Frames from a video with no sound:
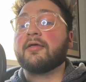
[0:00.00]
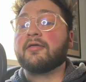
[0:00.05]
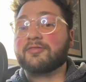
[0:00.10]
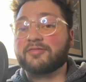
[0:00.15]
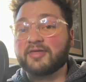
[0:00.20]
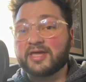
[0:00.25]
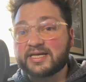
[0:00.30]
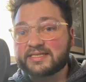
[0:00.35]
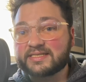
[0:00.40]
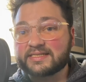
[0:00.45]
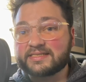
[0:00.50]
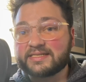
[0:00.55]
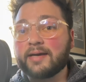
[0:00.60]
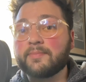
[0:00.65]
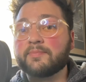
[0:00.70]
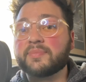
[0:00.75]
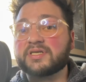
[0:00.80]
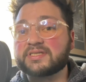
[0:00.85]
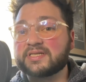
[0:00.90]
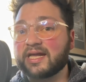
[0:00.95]
thanks to
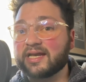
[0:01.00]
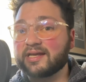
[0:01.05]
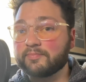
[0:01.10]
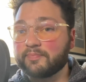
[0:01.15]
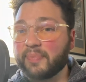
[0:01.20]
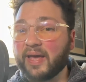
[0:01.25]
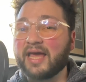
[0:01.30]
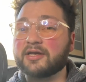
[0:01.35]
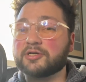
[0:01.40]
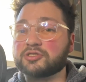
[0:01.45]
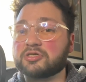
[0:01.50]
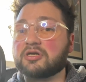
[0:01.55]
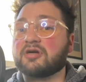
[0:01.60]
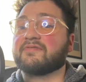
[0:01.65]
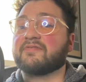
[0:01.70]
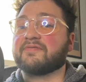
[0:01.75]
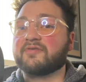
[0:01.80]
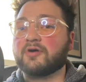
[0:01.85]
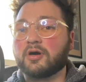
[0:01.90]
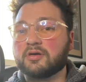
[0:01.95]
Tempest getting banished off
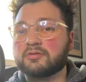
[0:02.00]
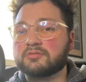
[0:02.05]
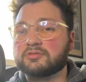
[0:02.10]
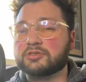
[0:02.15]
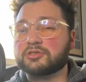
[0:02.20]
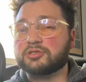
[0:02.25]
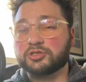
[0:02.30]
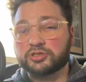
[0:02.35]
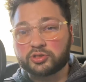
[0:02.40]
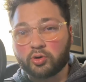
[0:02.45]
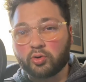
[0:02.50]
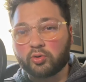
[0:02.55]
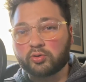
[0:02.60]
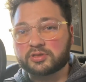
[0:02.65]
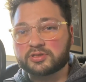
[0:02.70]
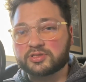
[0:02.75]
of cards such as Golden